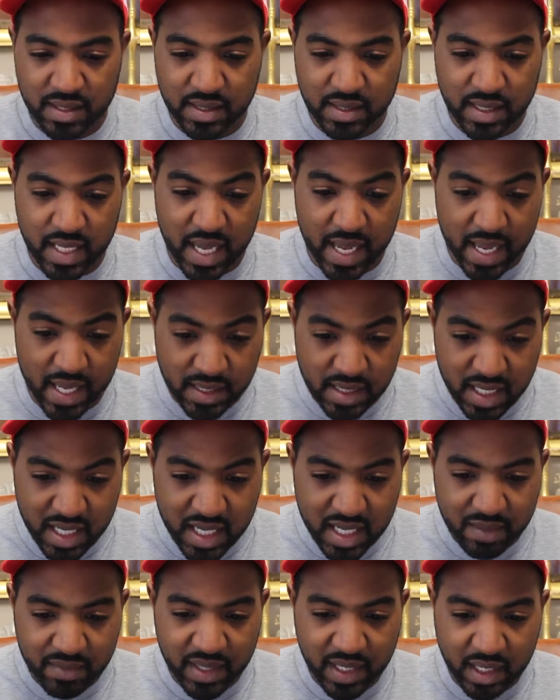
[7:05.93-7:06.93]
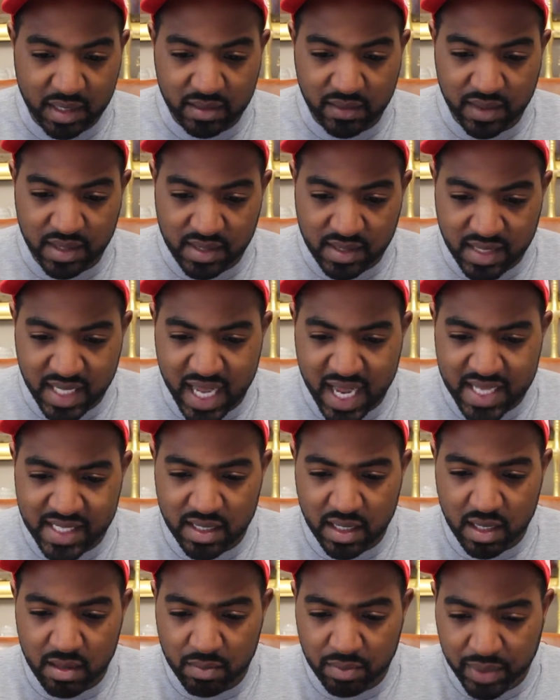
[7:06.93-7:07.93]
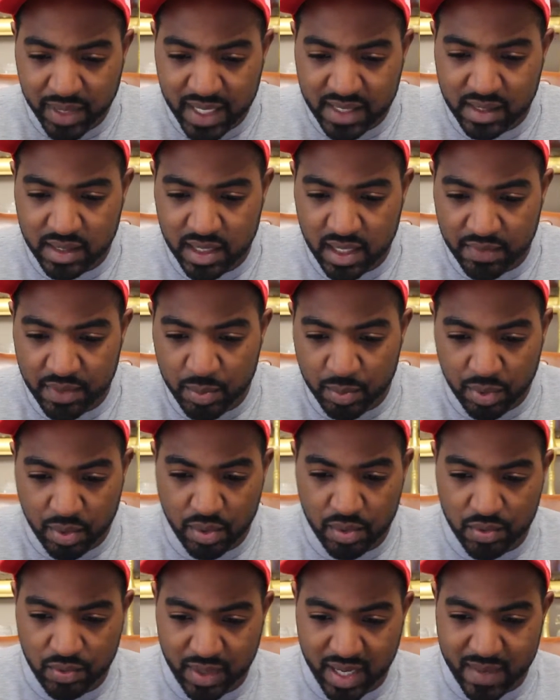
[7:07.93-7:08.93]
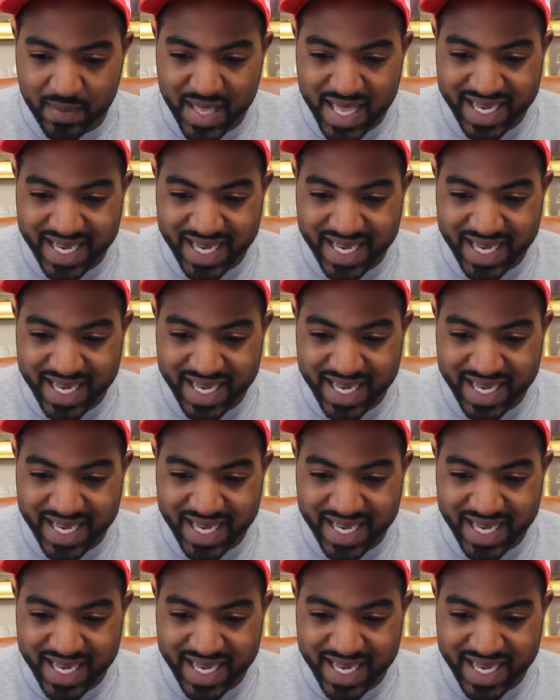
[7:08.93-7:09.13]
It says because of the size and complexity of the program